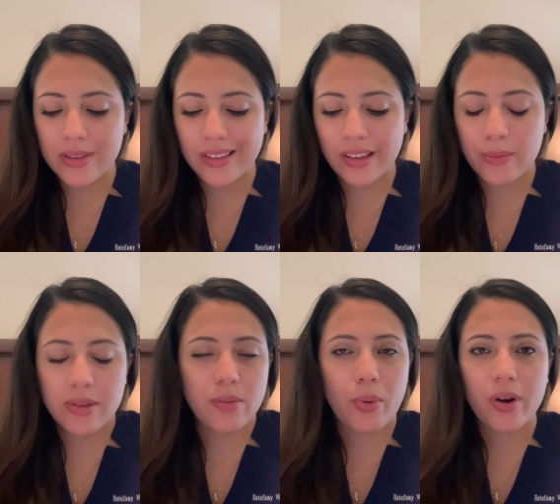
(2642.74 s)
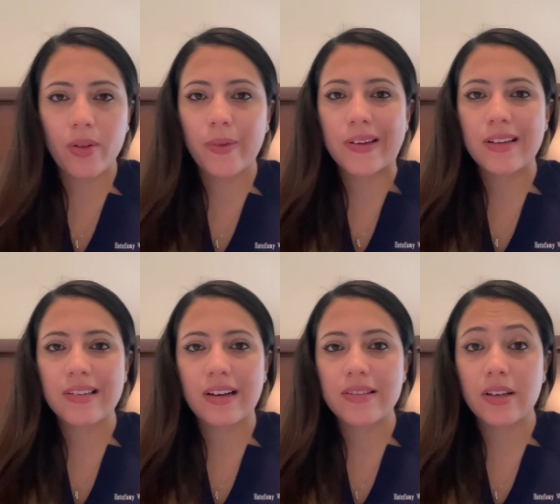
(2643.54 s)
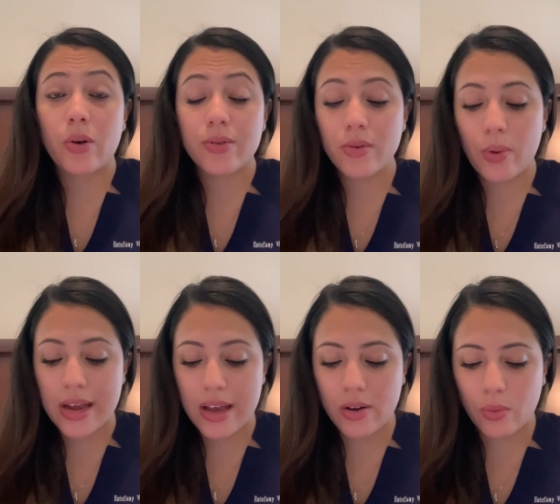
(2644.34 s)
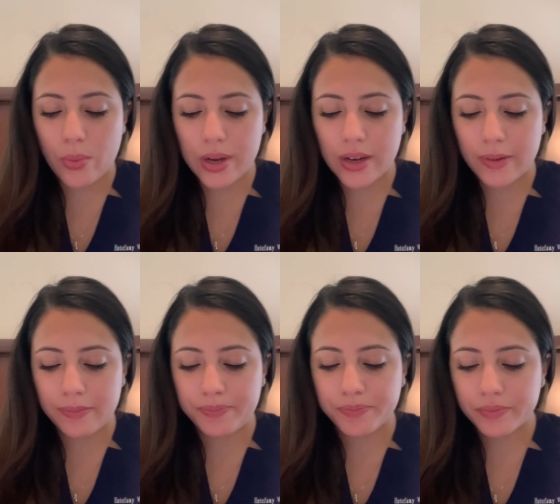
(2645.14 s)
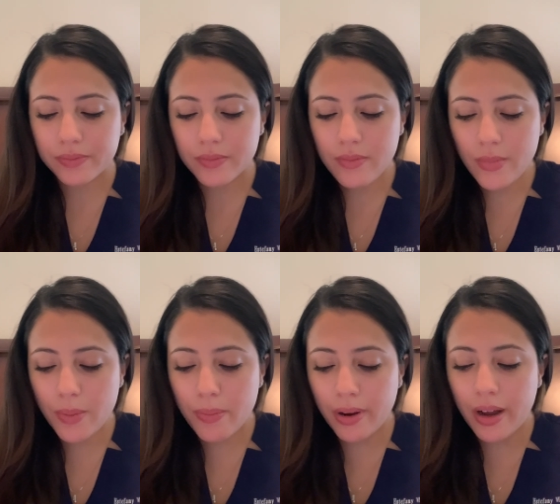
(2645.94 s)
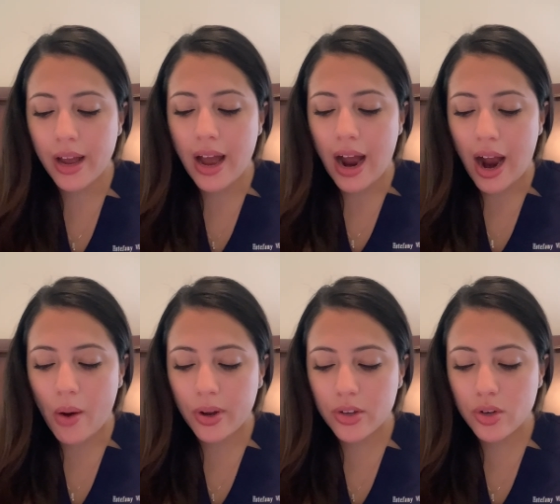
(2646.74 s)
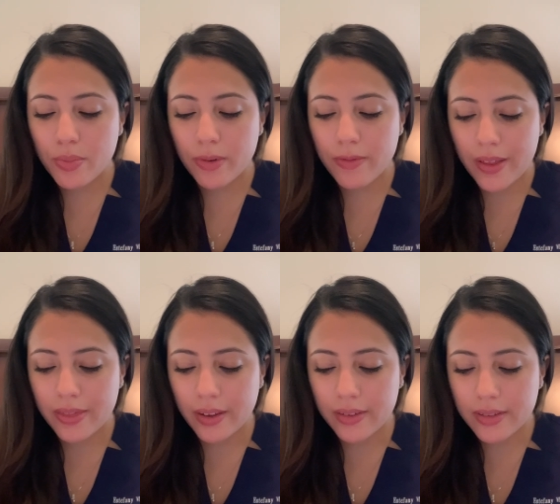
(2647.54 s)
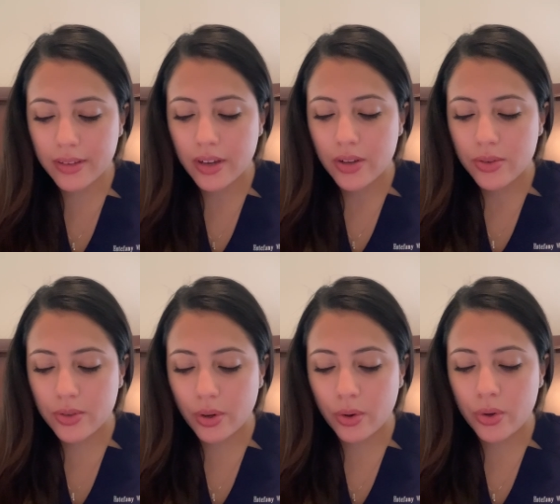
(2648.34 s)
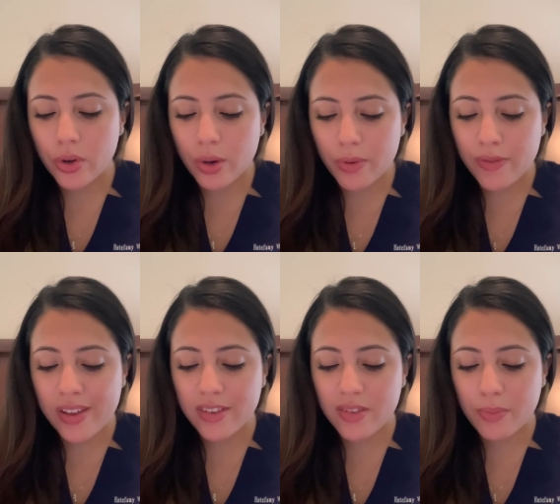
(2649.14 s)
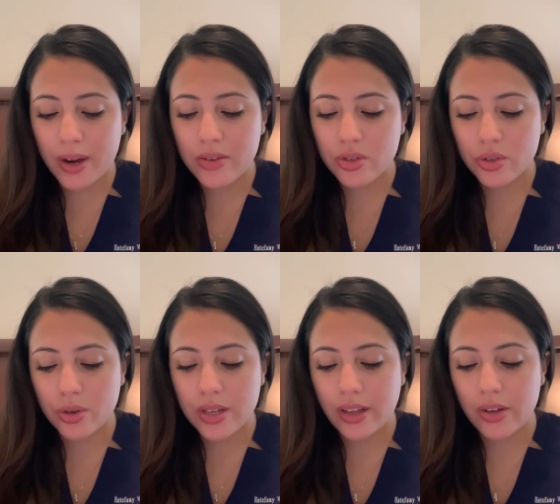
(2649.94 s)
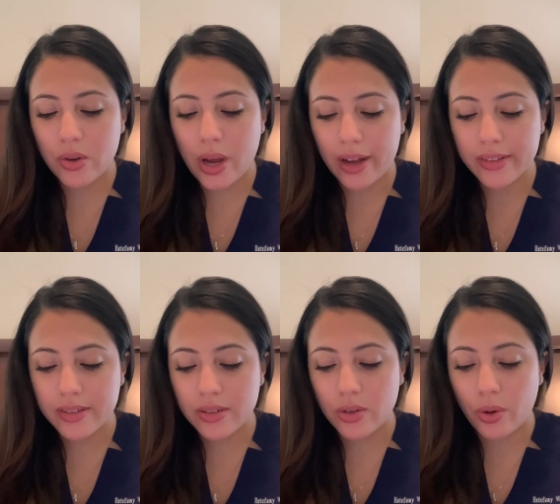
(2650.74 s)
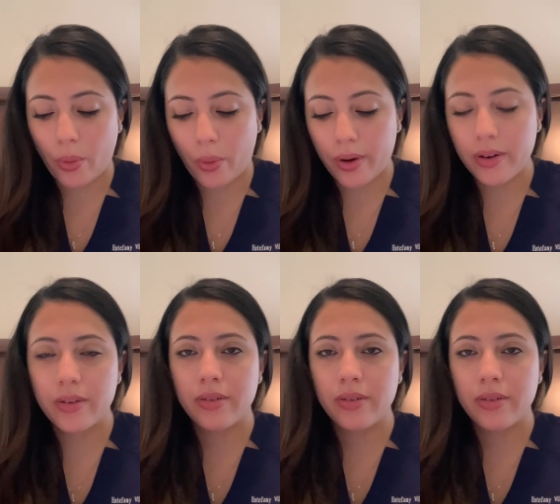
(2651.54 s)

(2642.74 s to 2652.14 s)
it's going to be supported like we discussed. It goes away in a week. But how can you prevent this? So you can prevent this by ensuring that you get your